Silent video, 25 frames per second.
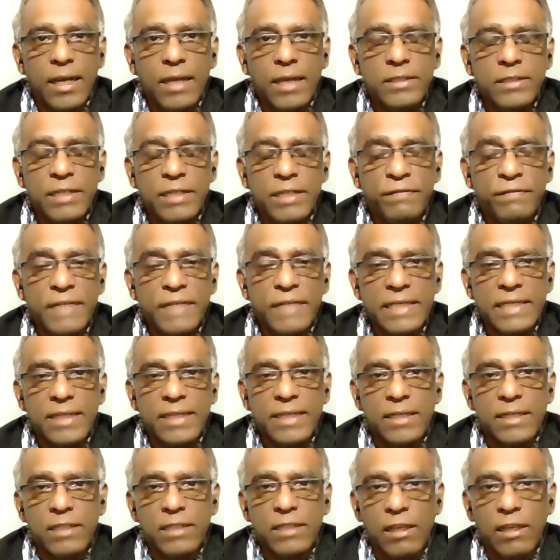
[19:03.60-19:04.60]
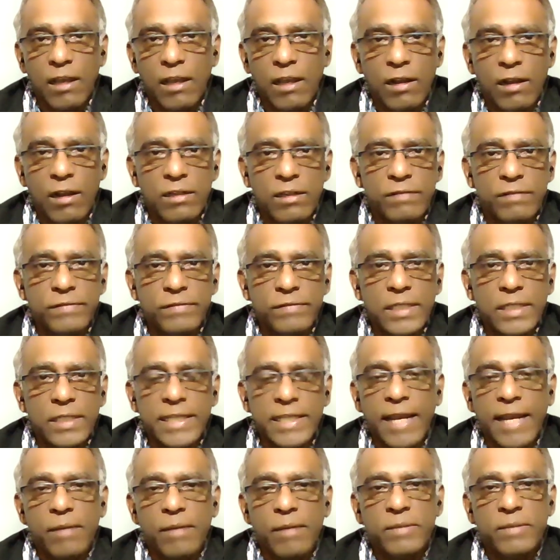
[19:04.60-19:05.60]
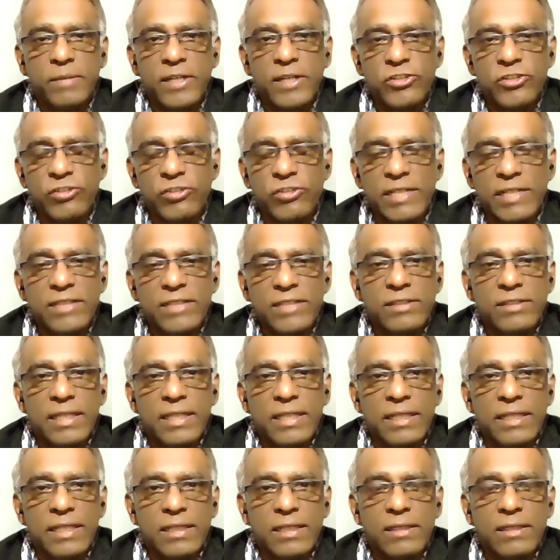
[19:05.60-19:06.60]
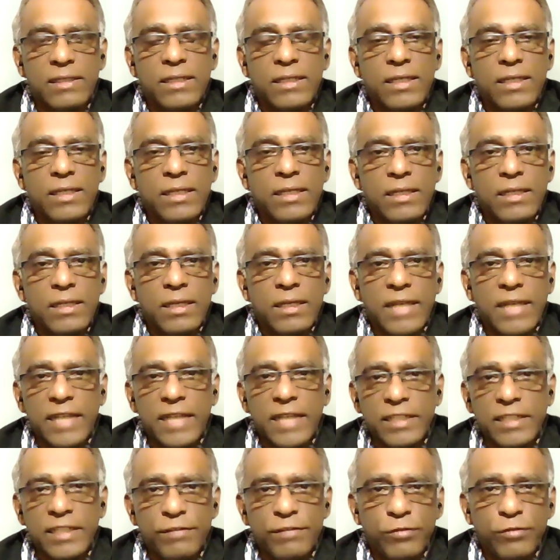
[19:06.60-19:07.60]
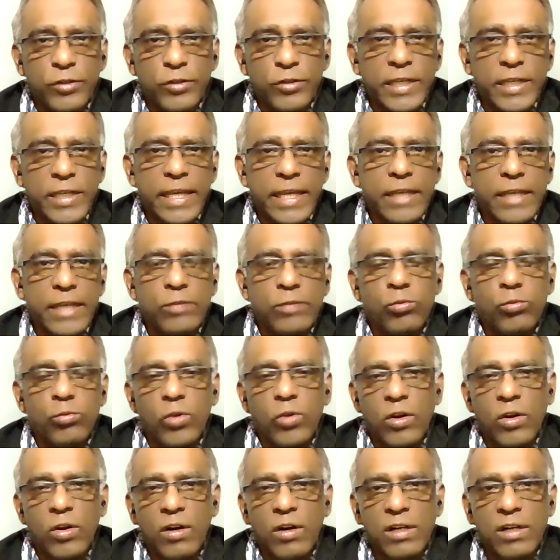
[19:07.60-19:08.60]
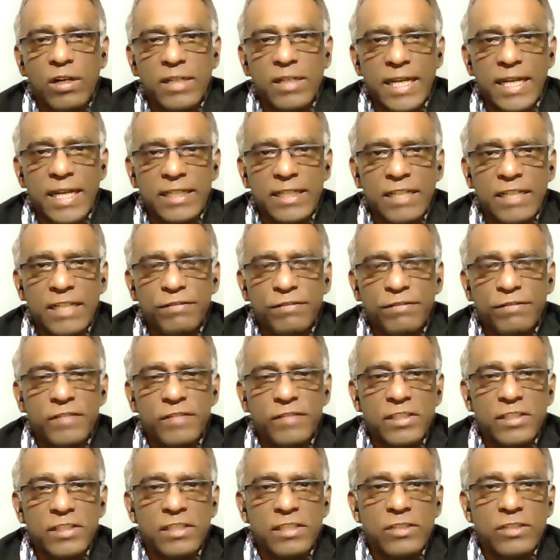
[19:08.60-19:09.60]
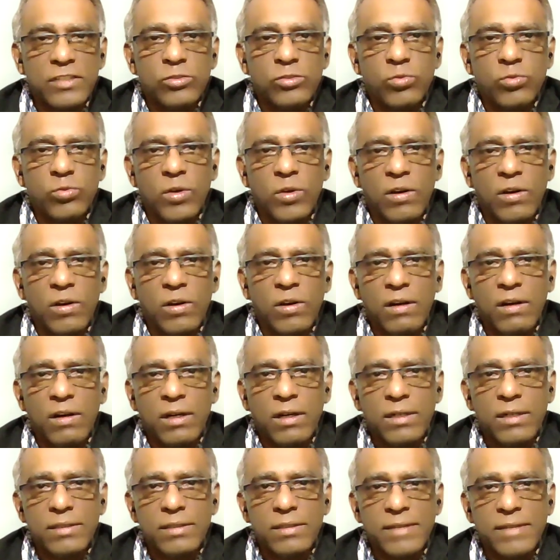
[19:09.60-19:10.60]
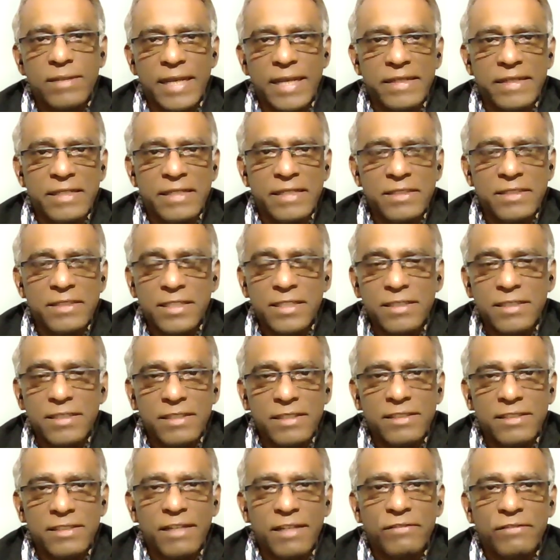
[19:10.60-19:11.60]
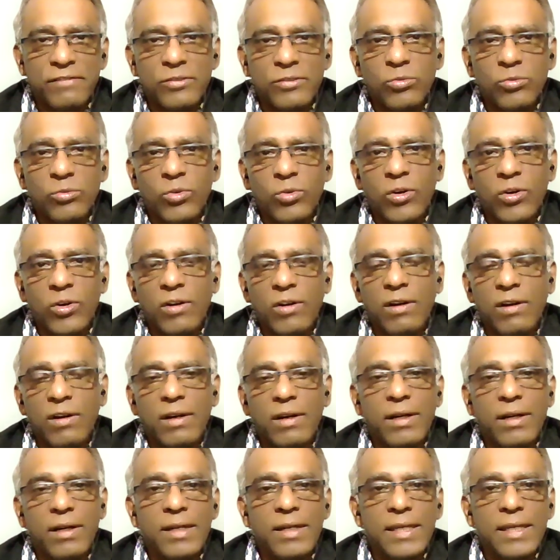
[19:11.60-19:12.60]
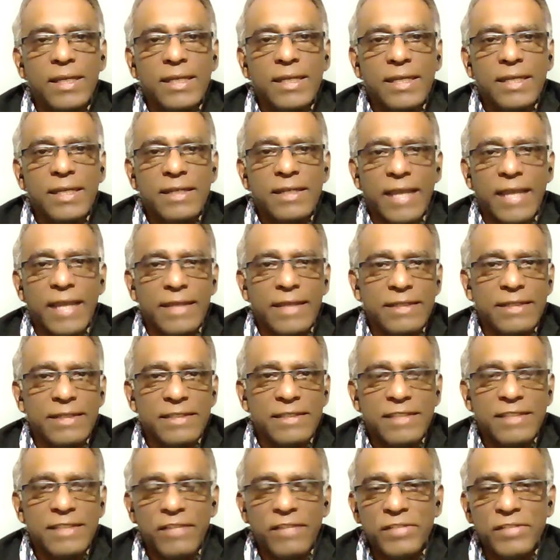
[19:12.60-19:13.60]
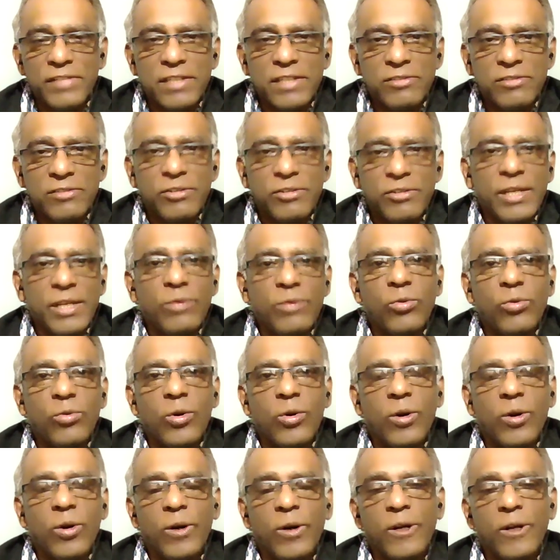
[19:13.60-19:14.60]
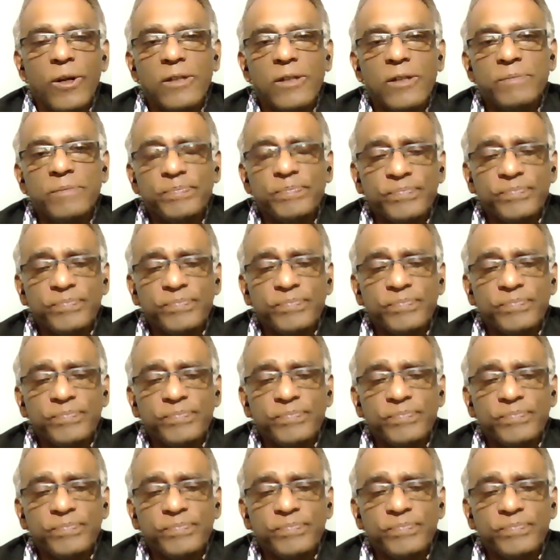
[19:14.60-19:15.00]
defeated a lot of the Arab countries in 1948 war, 1956 war, 1967 war, 1973 war.